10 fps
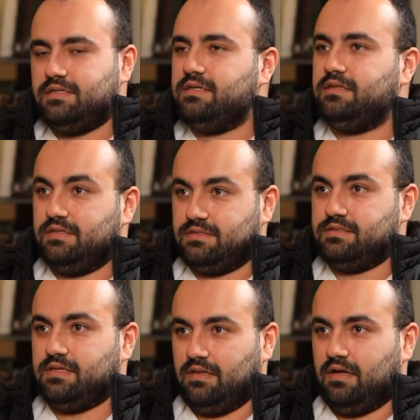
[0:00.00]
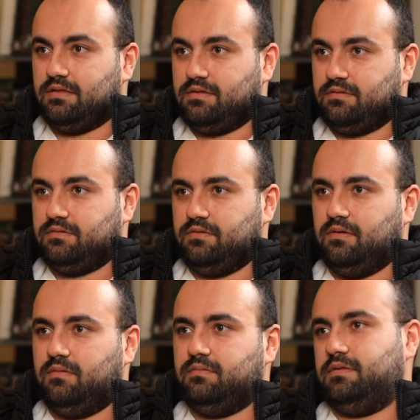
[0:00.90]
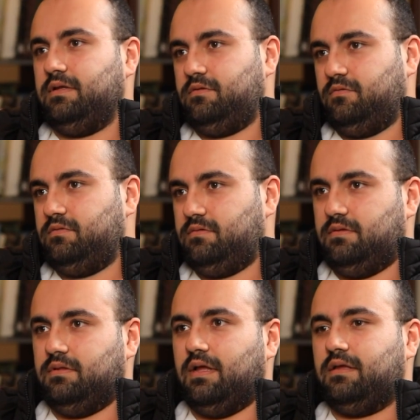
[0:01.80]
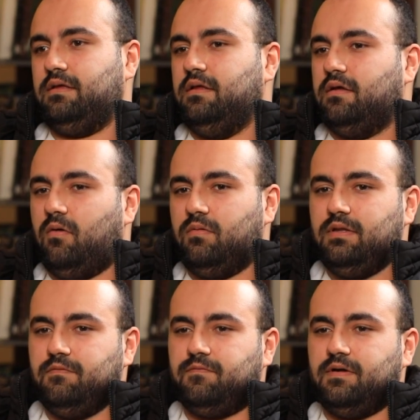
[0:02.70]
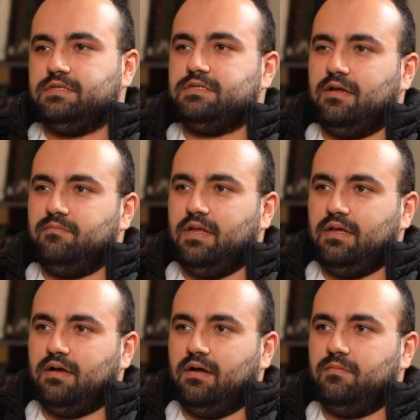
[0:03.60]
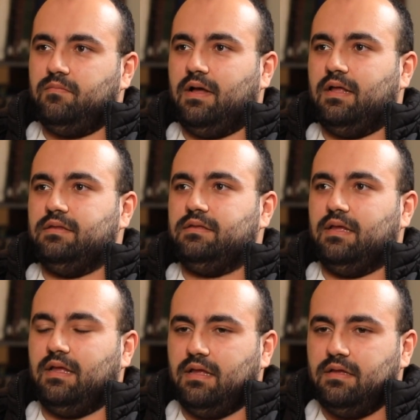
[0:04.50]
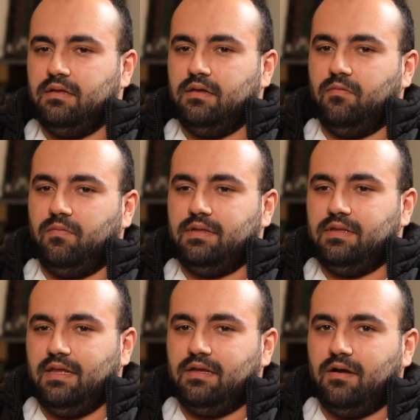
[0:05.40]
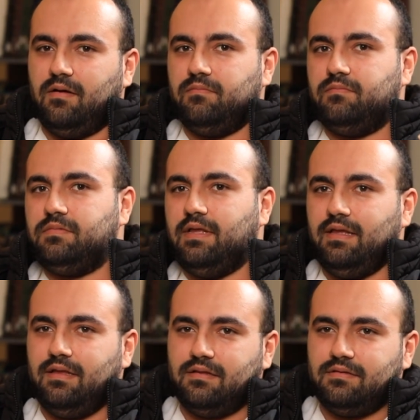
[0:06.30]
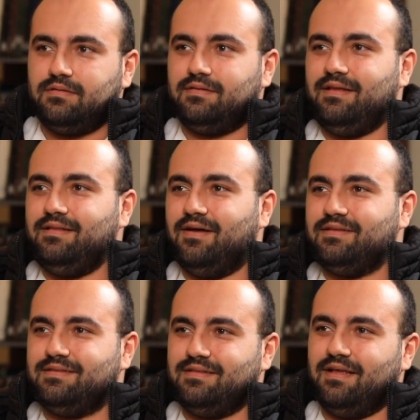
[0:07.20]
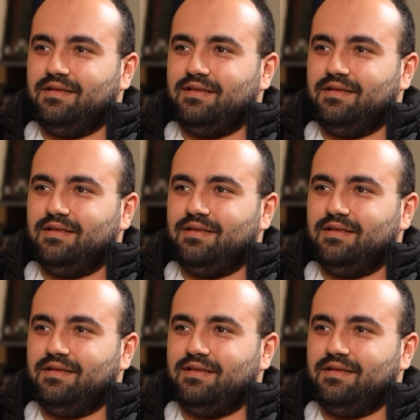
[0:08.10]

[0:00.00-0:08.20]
see this is a lot, you know. They like only first time they come, and when they come they not like,